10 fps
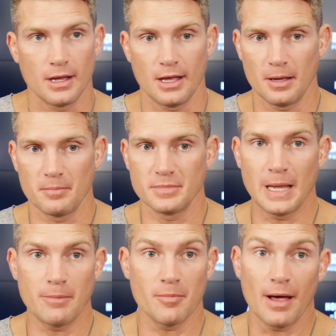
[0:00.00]
Um,
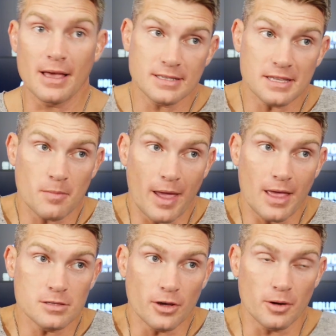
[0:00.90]
Demian Maia's got some
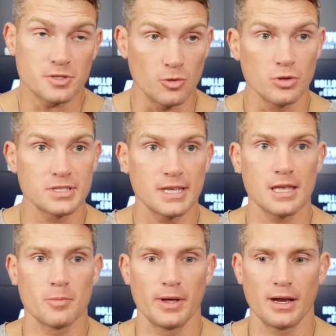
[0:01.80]
hands on him, so we'll
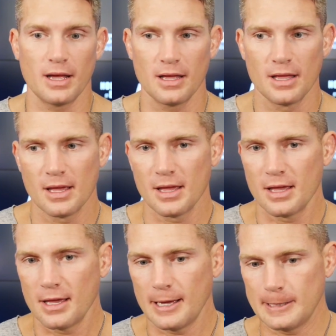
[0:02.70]
see. But uh,
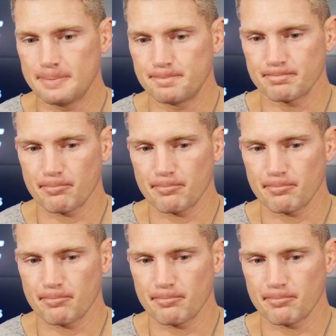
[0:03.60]
um,